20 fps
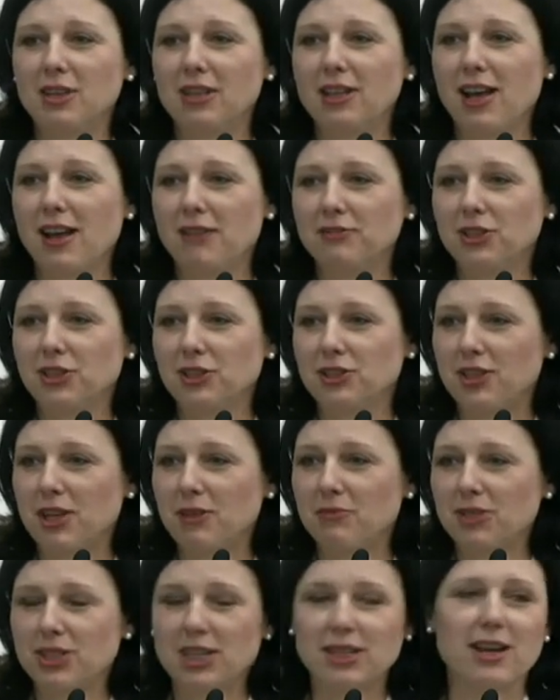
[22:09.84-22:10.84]
will have the
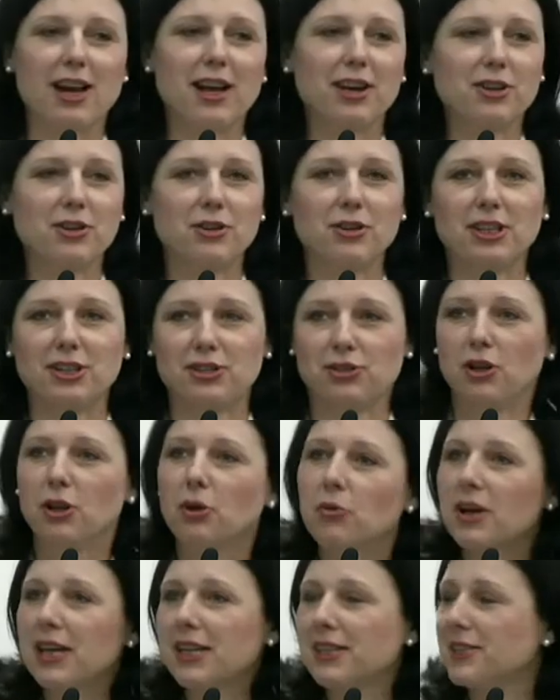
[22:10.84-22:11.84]
same scenario as
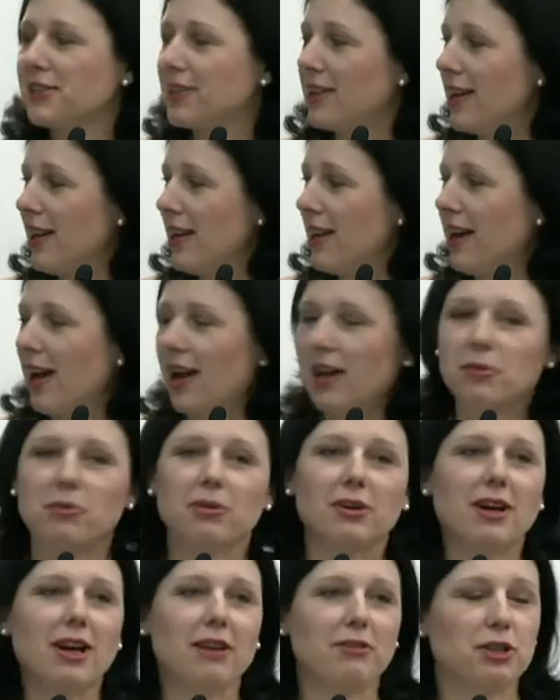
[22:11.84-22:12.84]
always. I
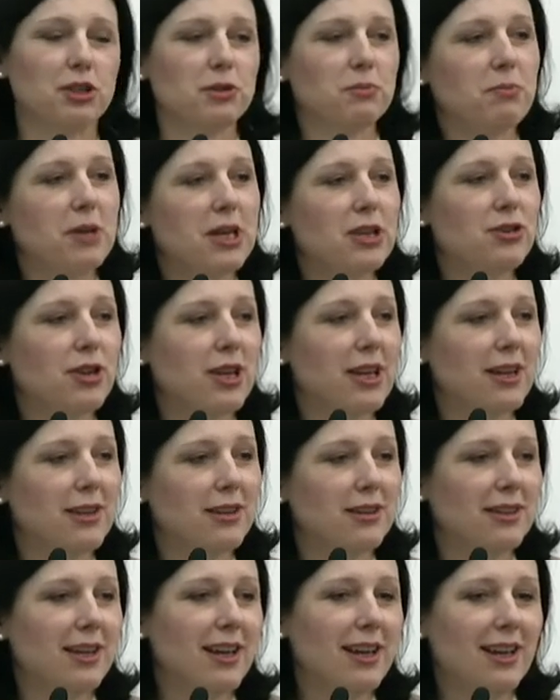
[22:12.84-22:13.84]
will have a speech
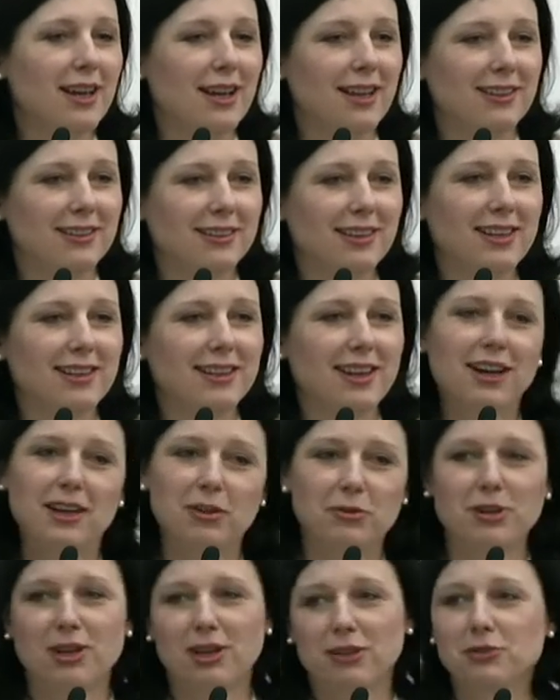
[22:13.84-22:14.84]
here, and then
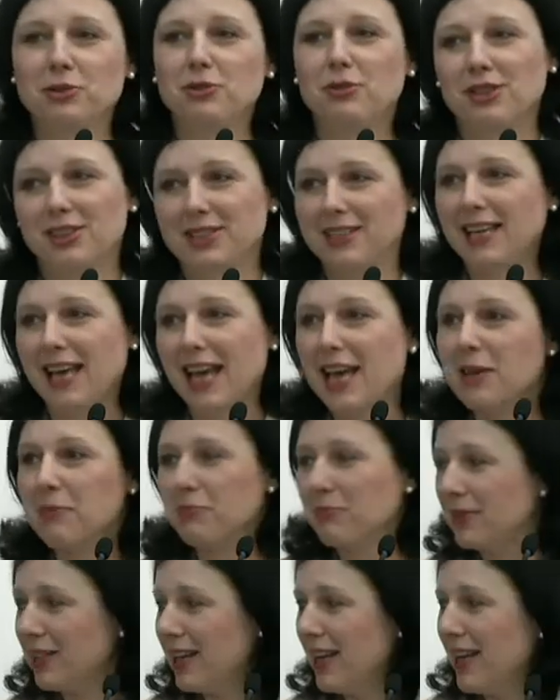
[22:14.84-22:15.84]
I will have to
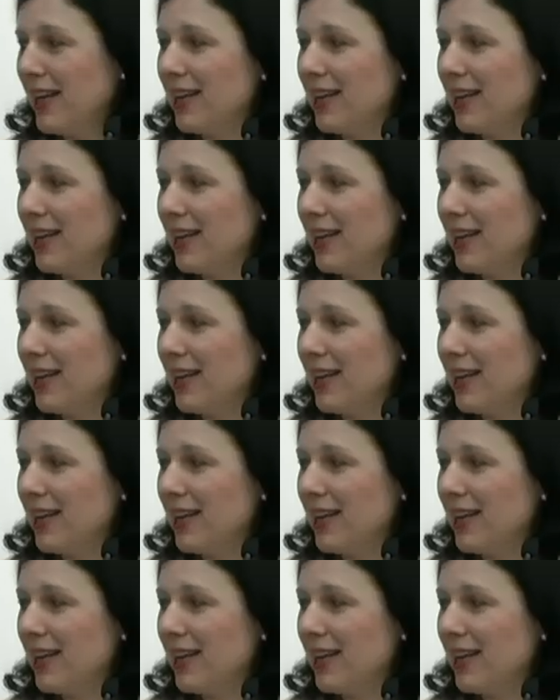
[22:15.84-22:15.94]
escape.